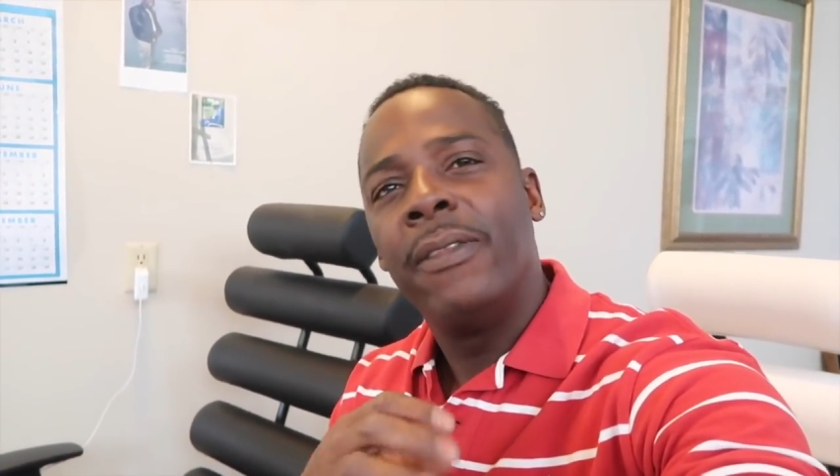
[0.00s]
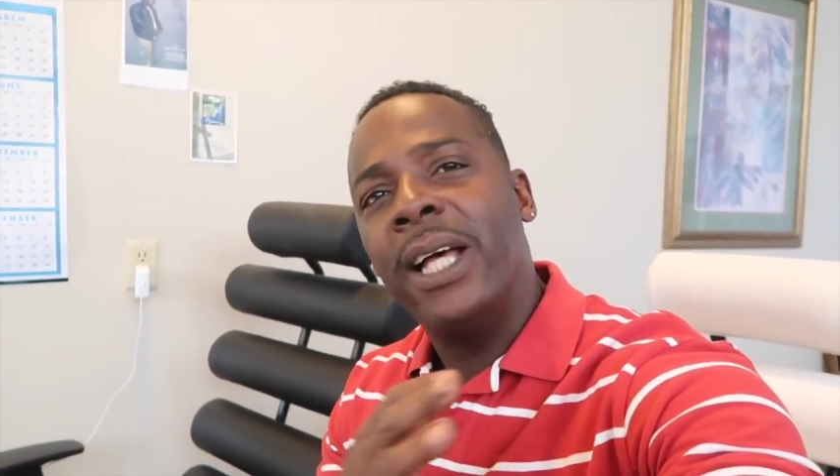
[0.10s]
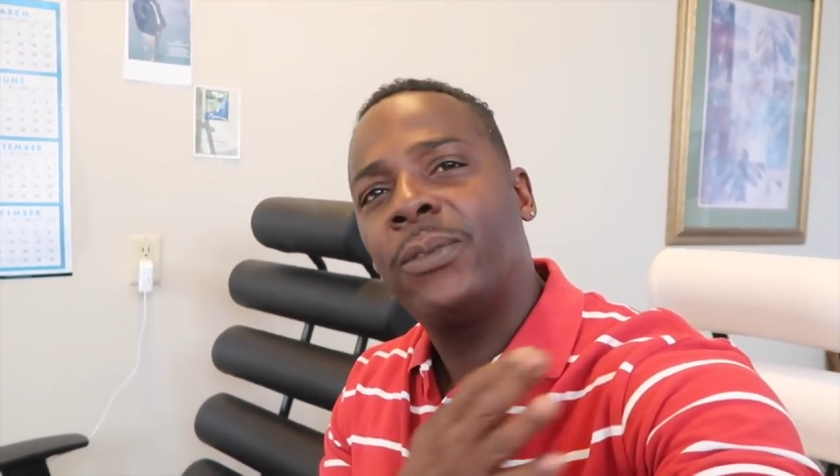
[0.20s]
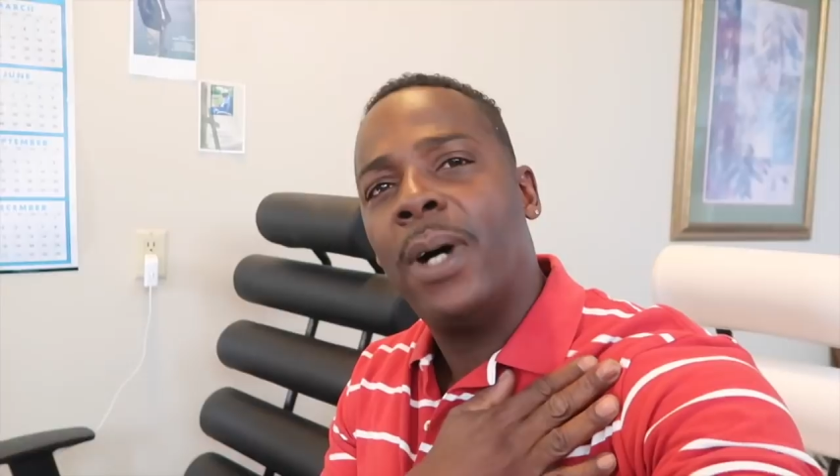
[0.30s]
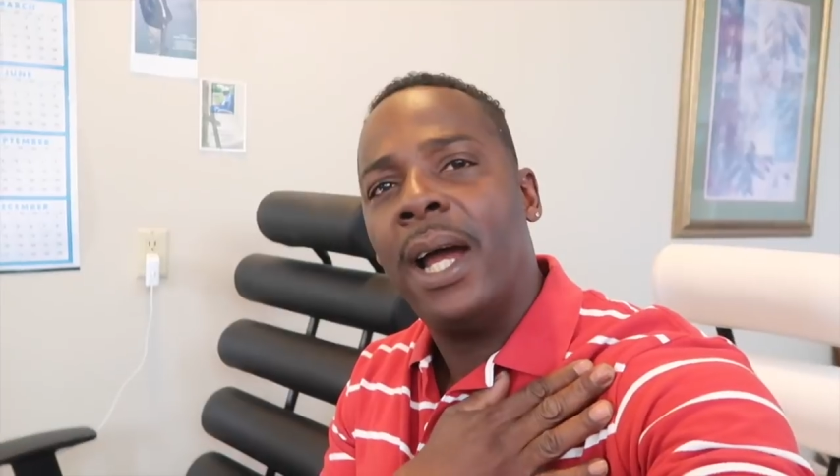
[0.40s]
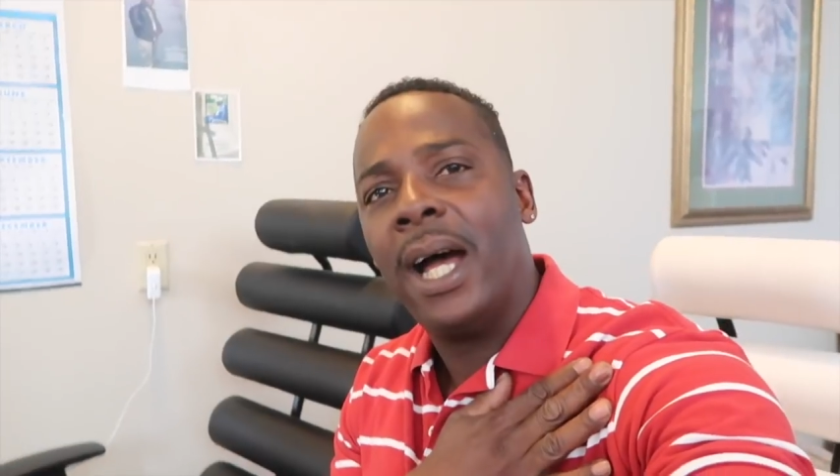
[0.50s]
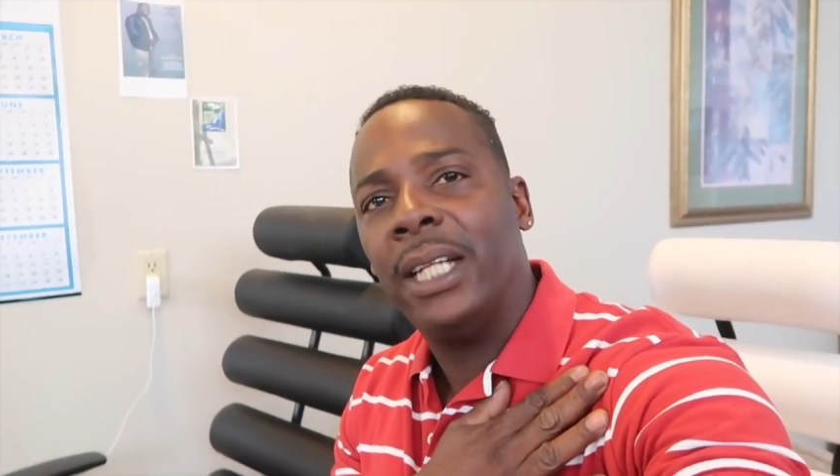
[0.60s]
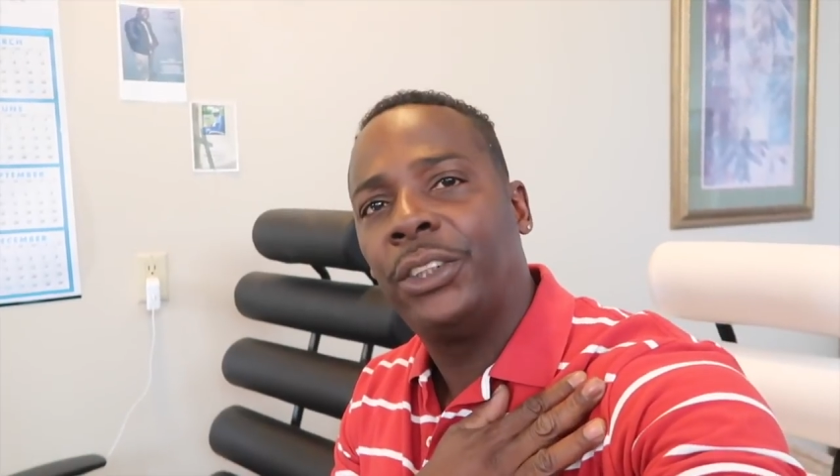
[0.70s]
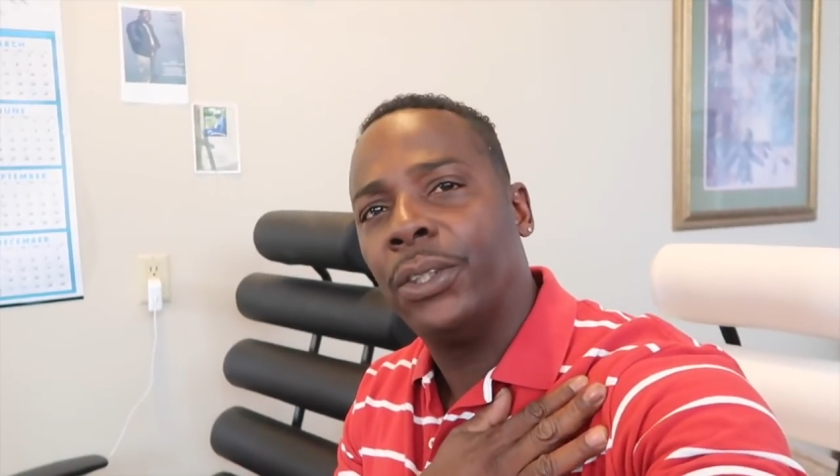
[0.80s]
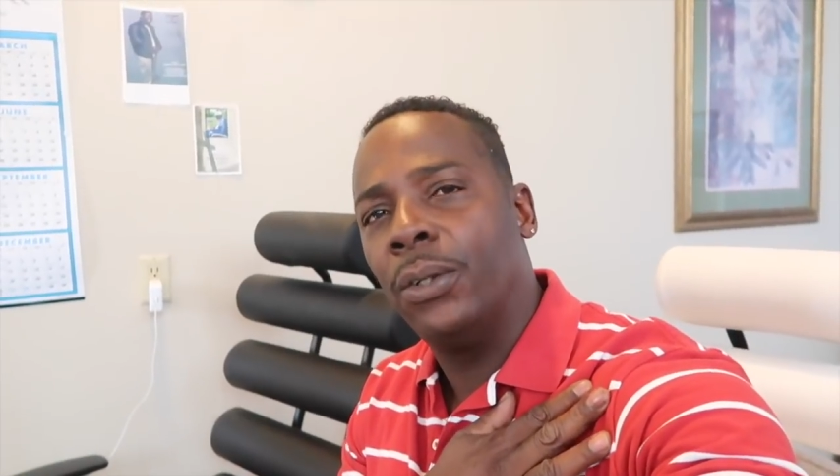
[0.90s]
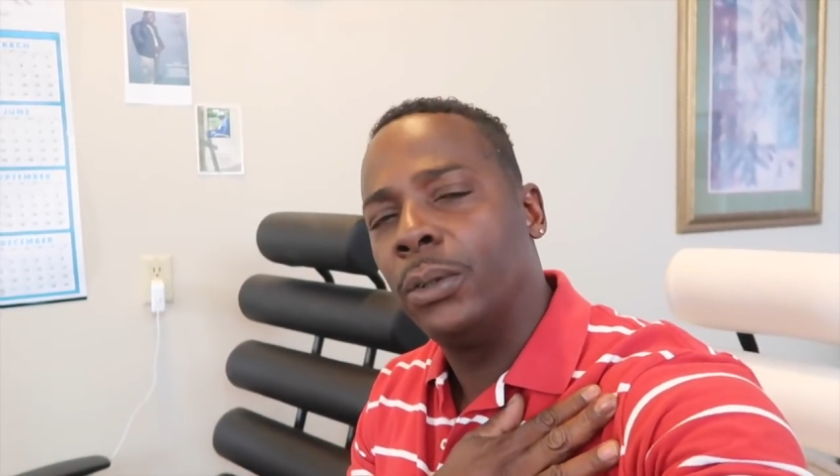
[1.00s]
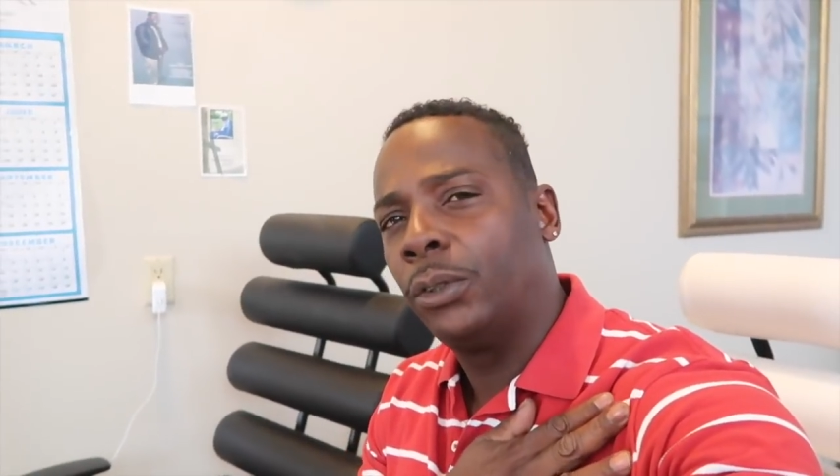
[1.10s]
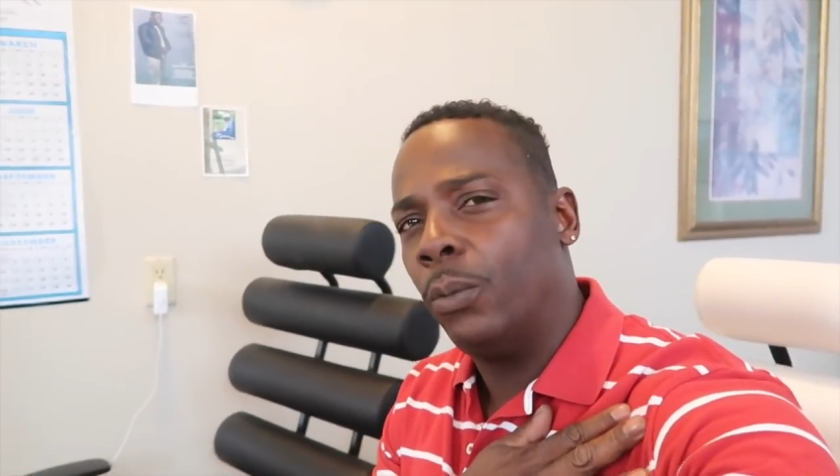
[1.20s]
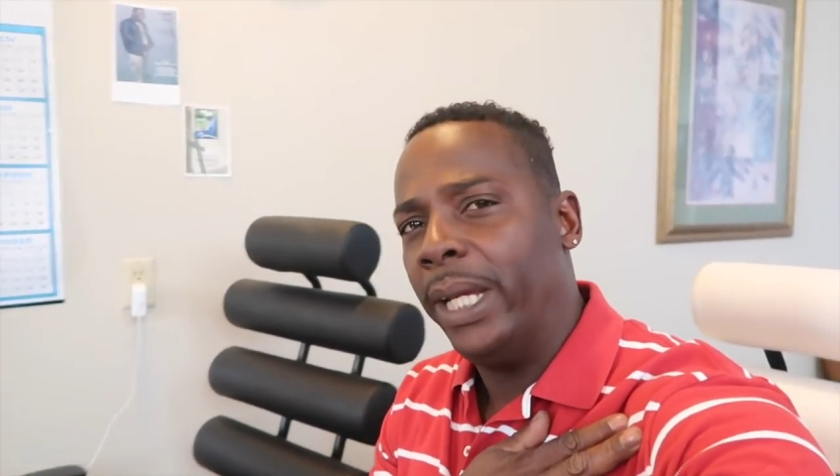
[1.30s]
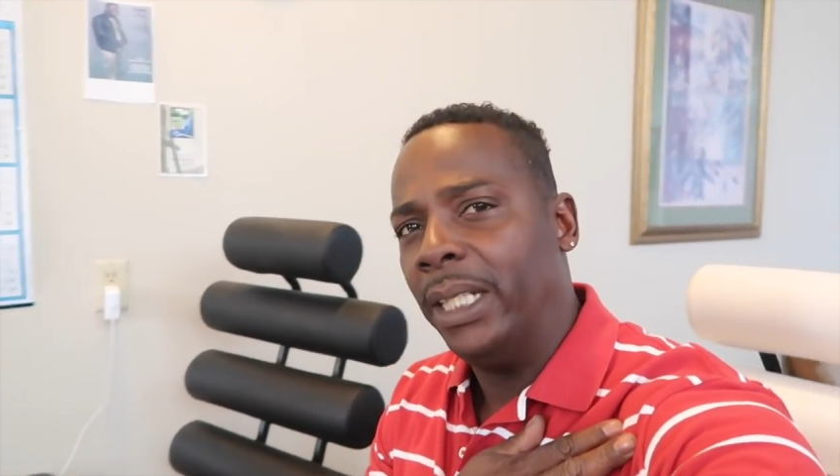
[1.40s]
That's why I chose
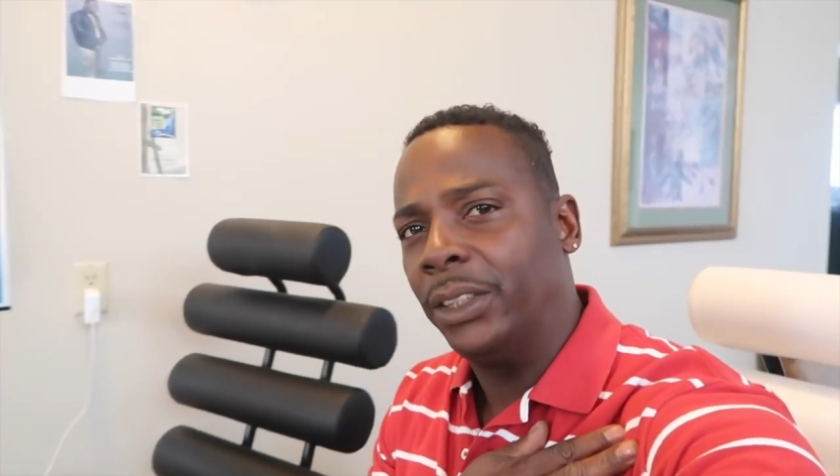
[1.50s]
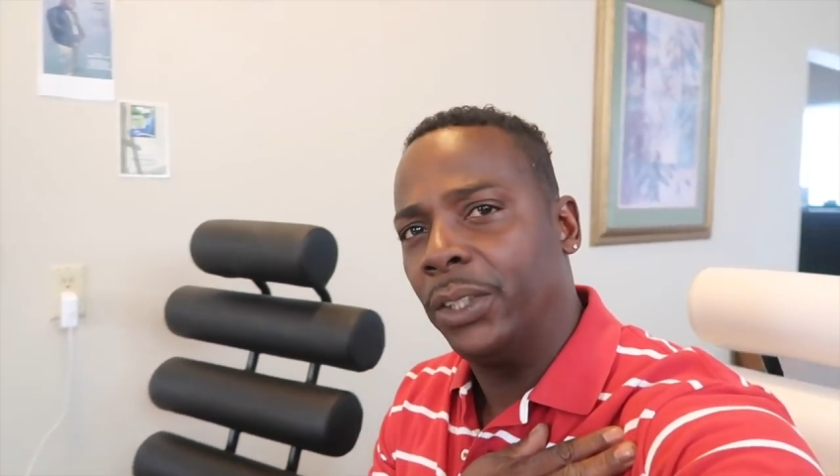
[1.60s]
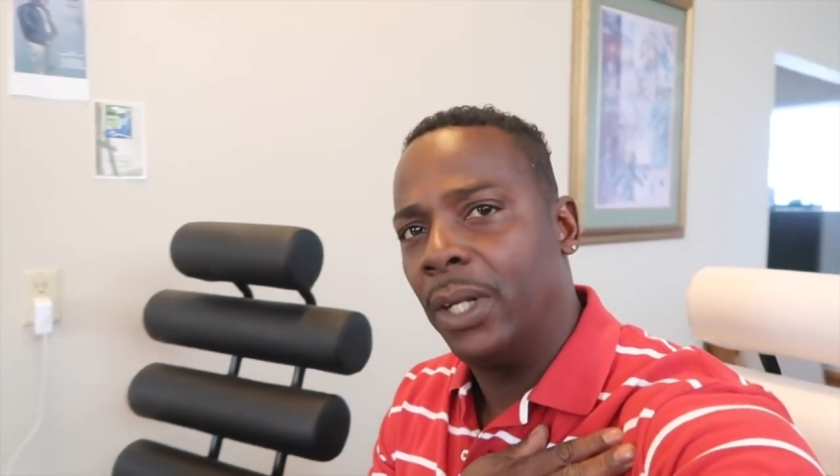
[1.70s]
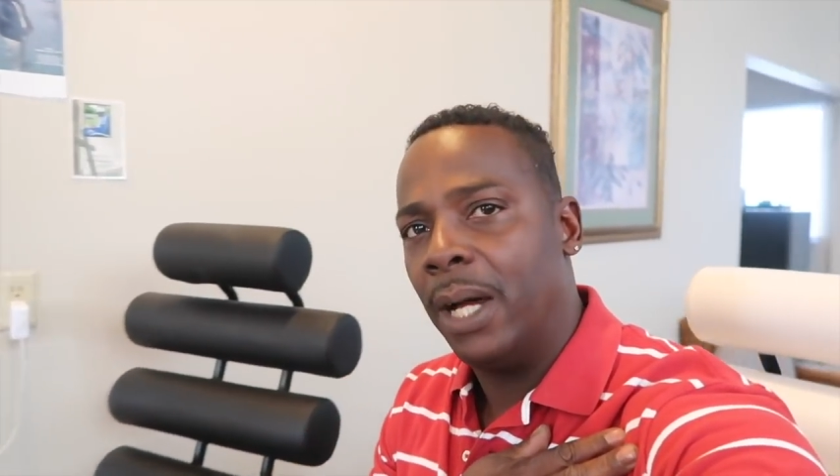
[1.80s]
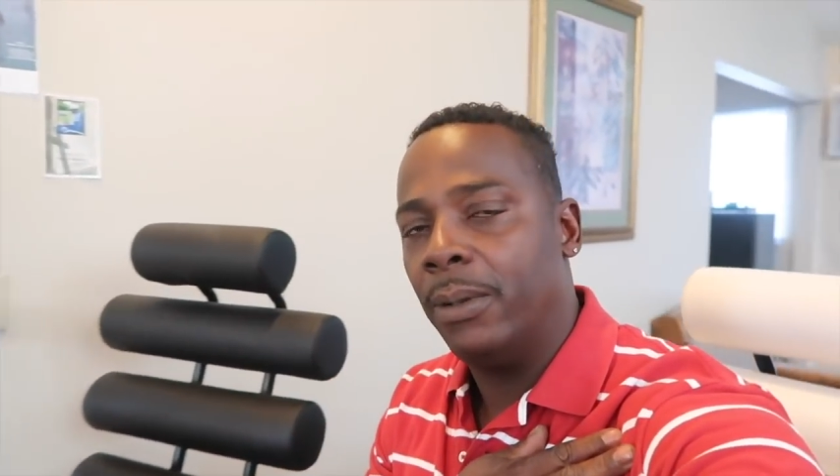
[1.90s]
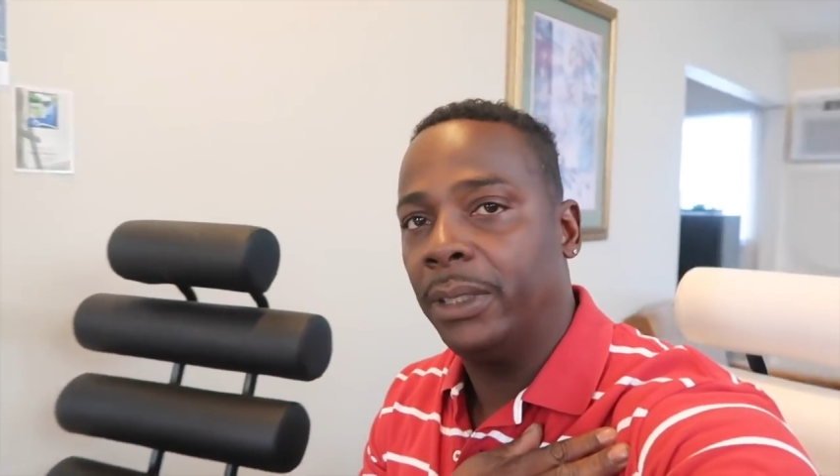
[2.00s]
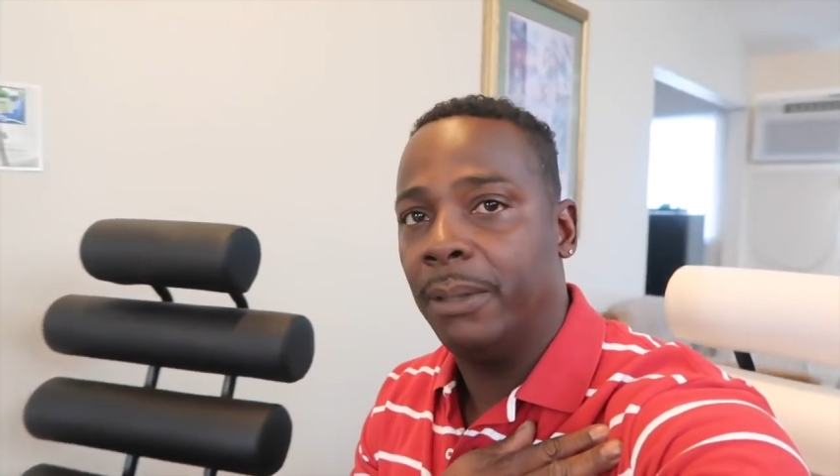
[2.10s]
to wait until I was